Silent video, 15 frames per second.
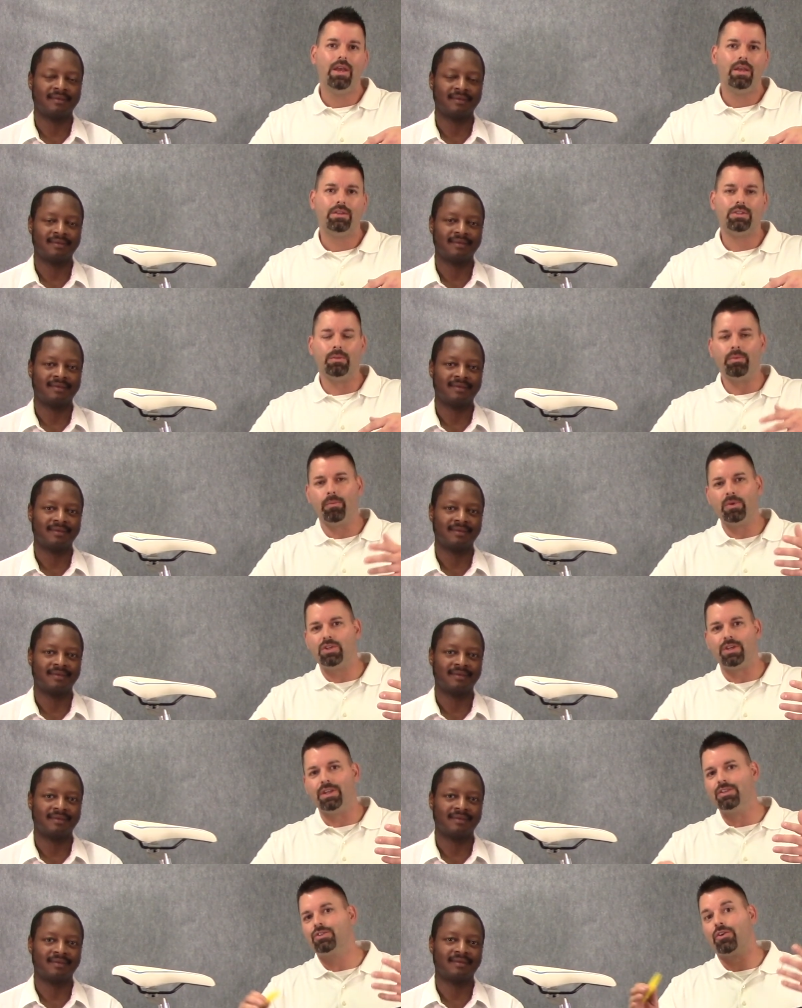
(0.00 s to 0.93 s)
Speaker 1: Simple
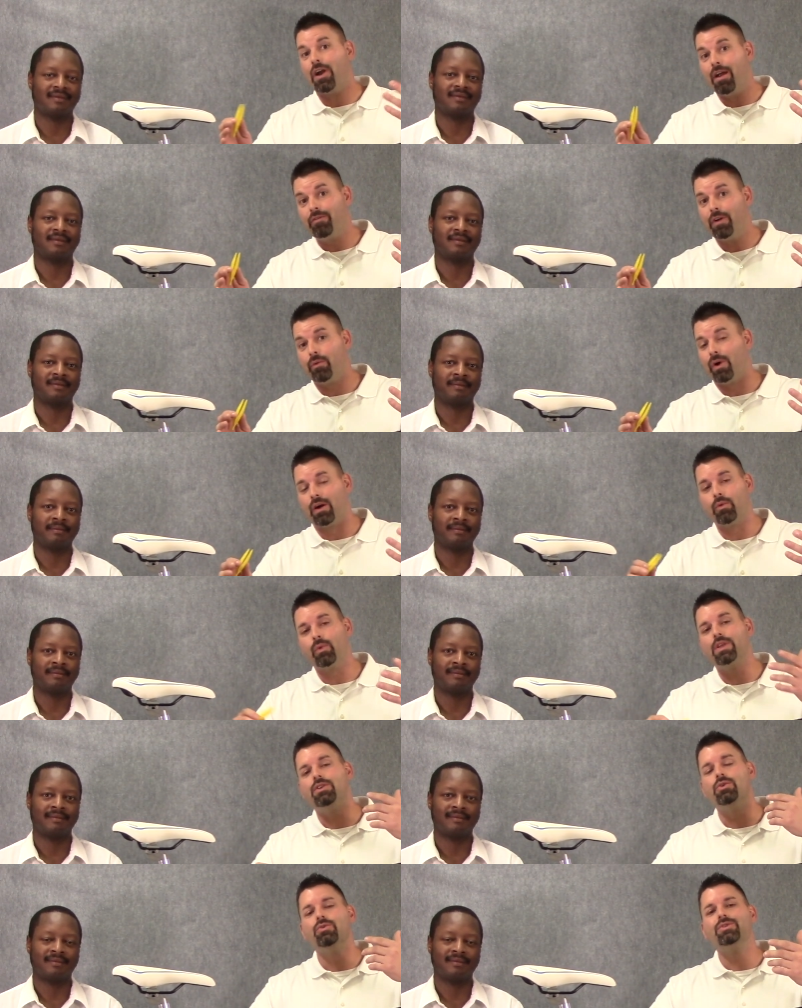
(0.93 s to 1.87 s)
machines are everywhere, and
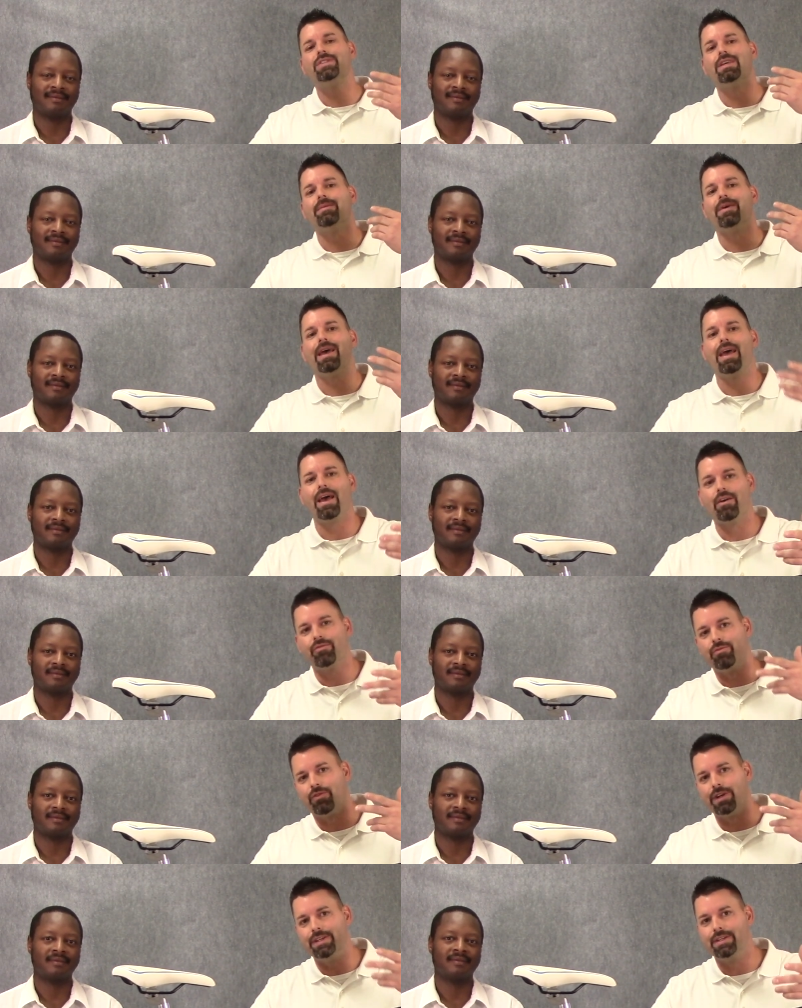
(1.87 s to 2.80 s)
we use them
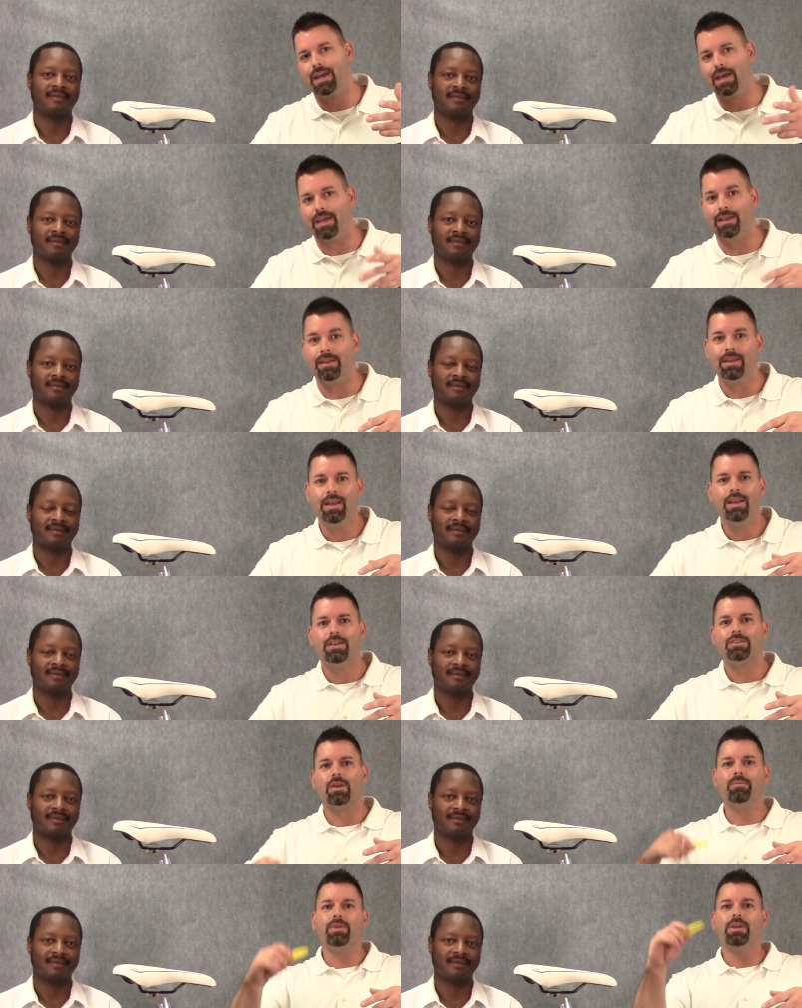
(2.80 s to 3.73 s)
every day.
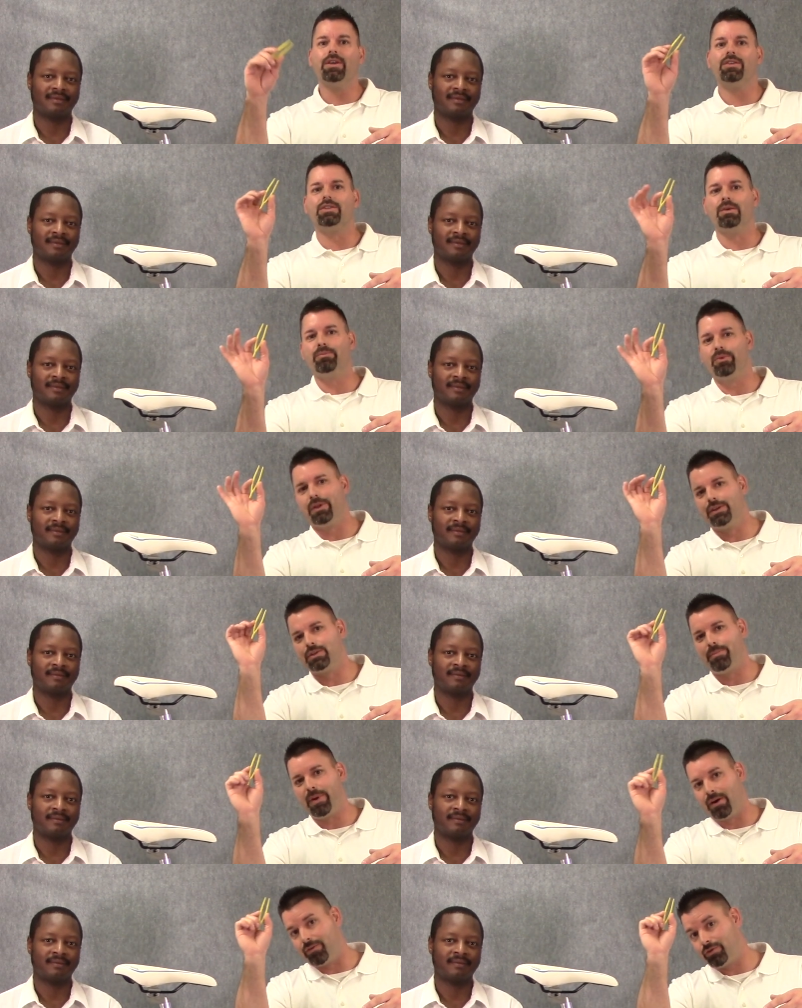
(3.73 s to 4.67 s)
Something as simple as a
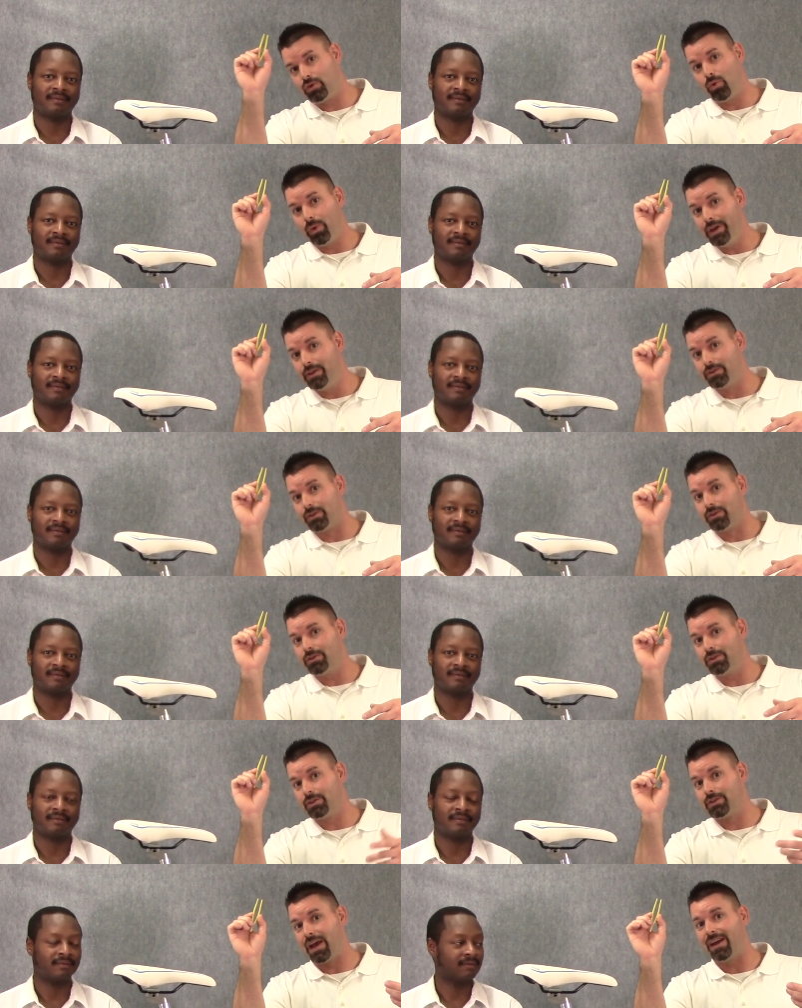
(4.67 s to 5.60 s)
pair of
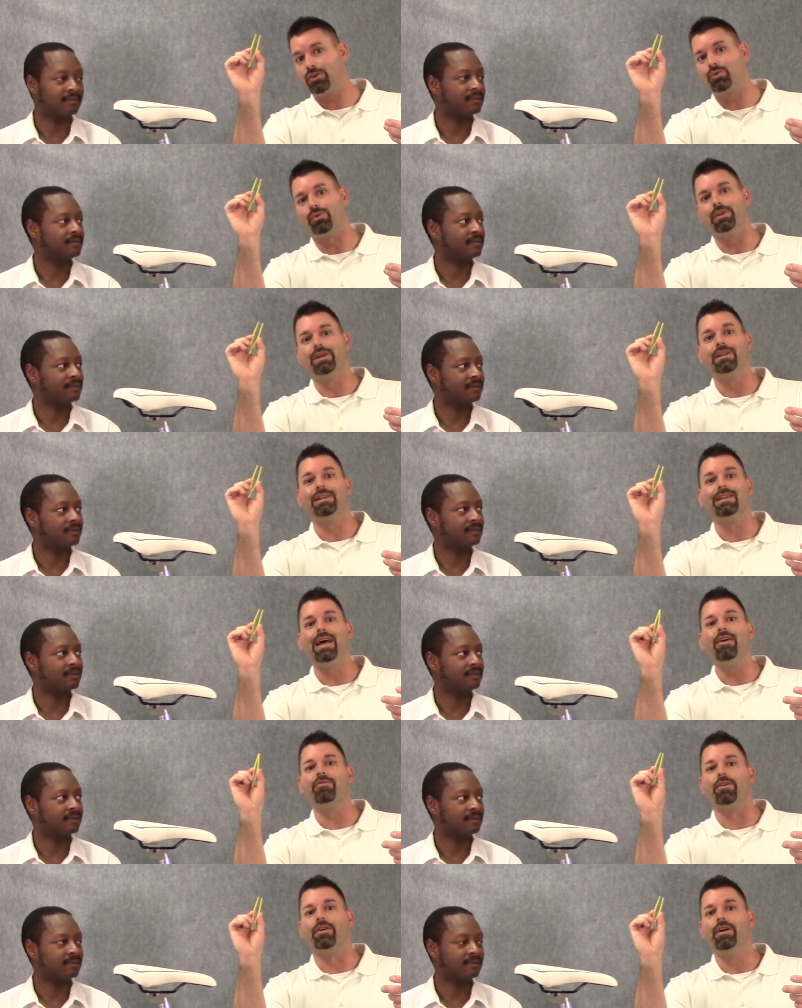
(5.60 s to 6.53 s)
tweezers is actually a
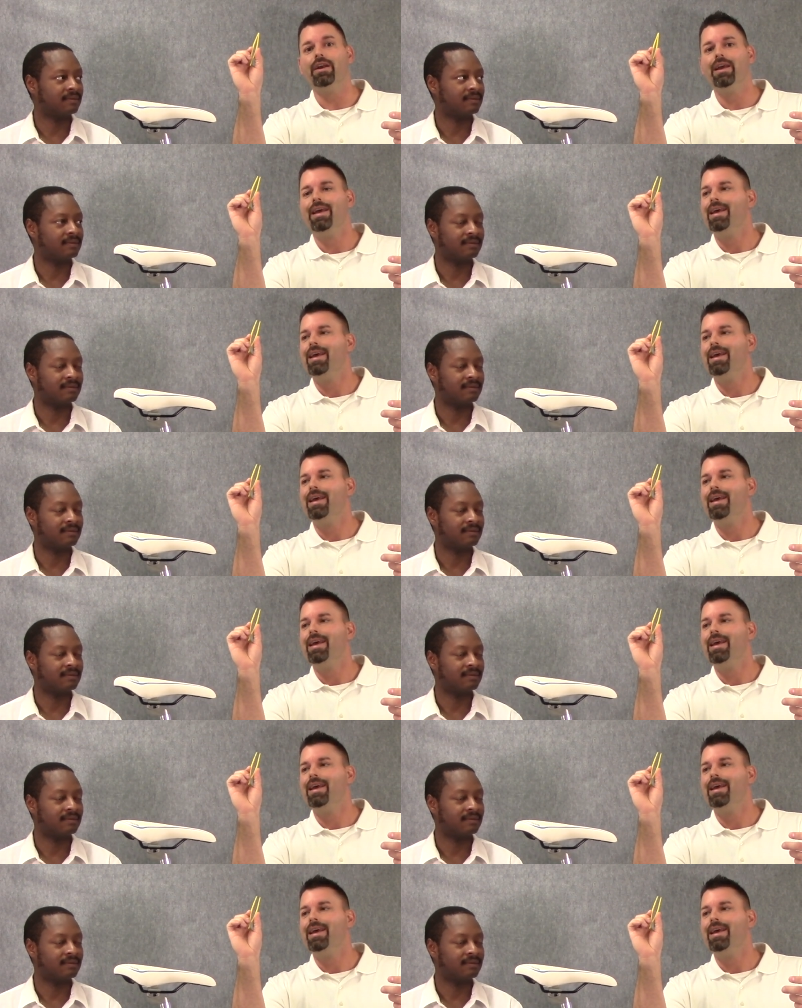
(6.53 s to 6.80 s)
lever,